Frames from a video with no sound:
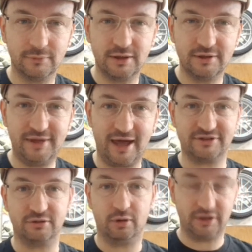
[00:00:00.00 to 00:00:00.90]
That's
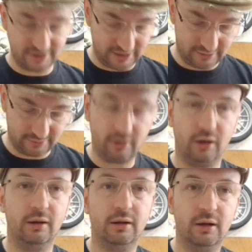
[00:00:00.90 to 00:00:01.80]
the one, isn't it?
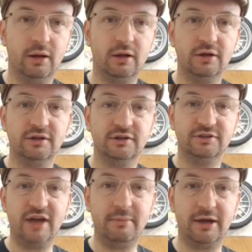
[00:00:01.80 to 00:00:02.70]
Right.
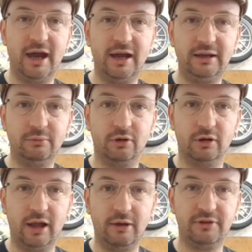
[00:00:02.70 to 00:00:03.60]
Same again, we'll load